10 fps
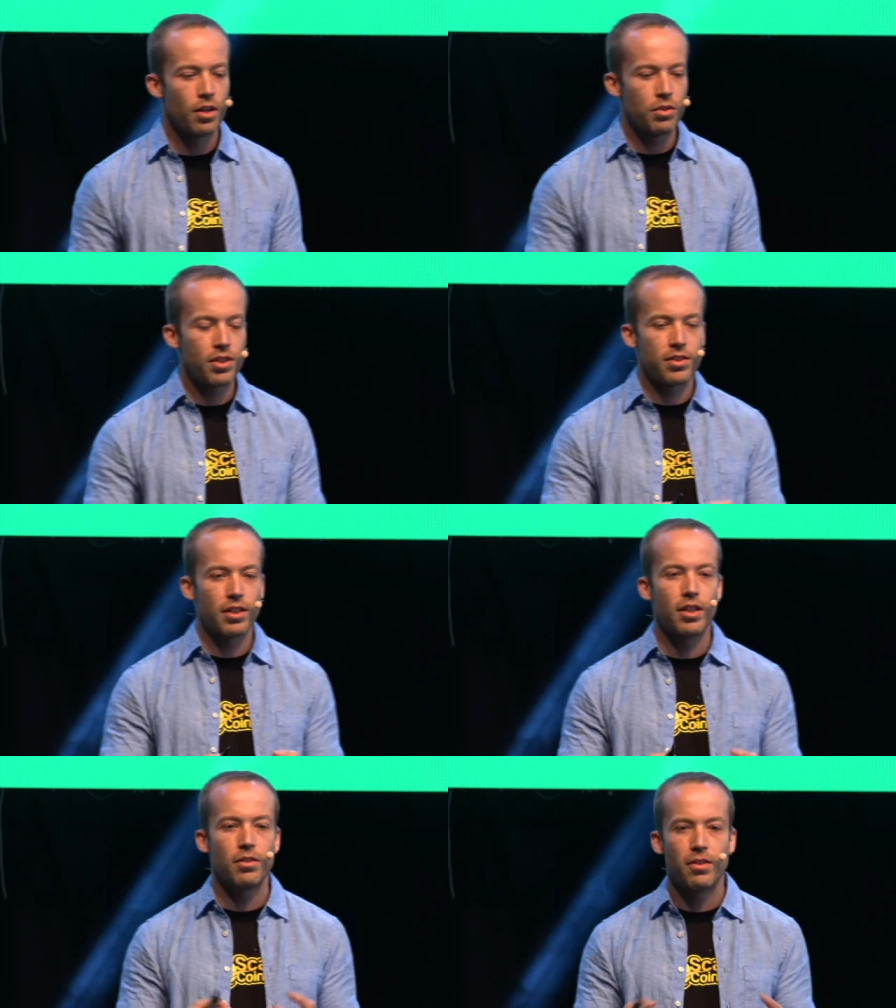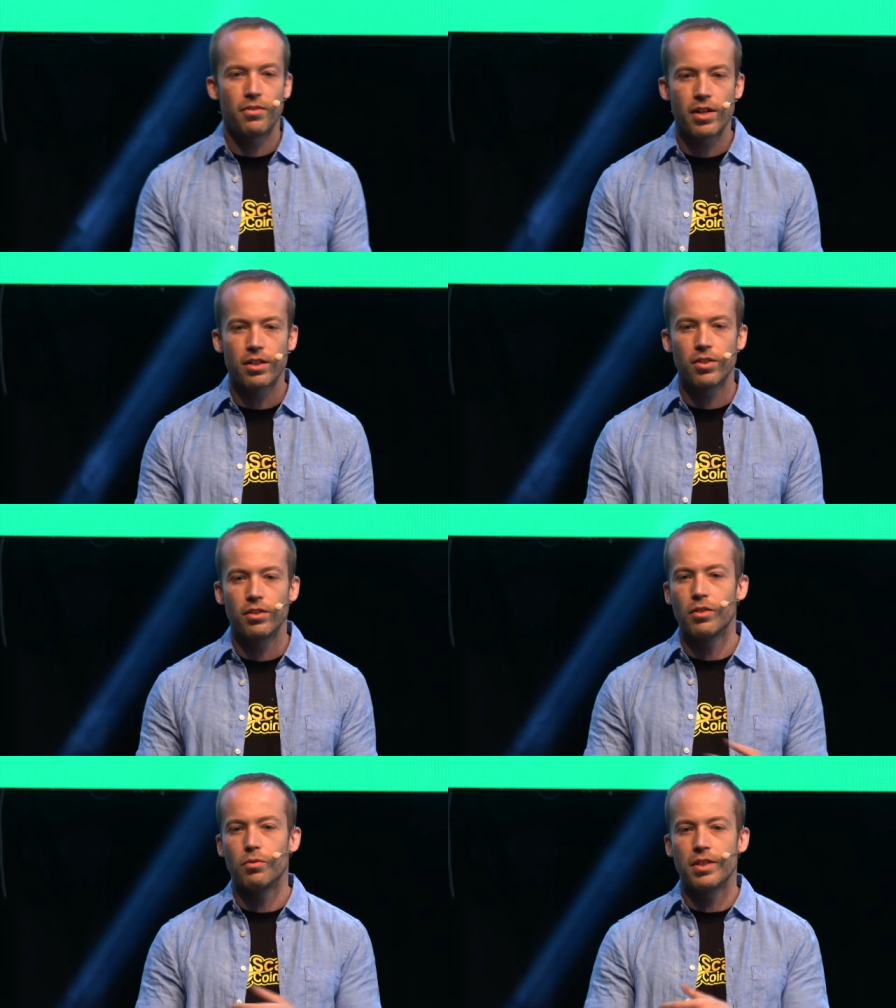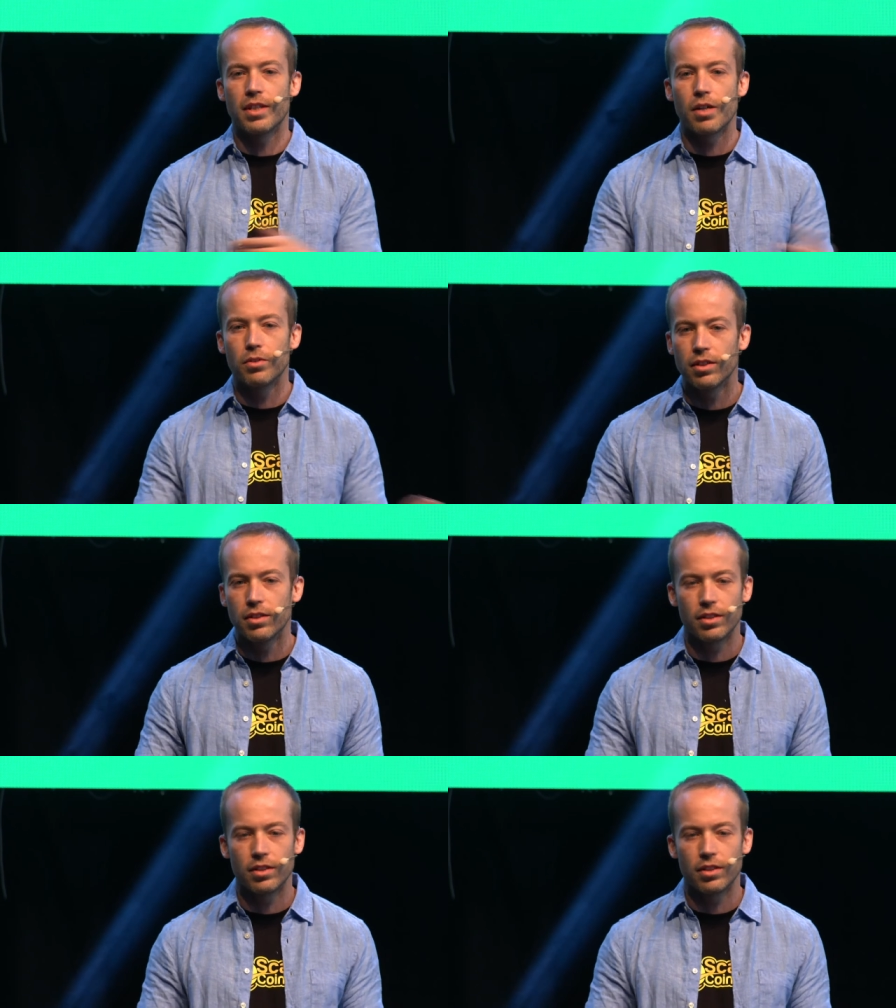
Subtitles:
We just agree on the function, and without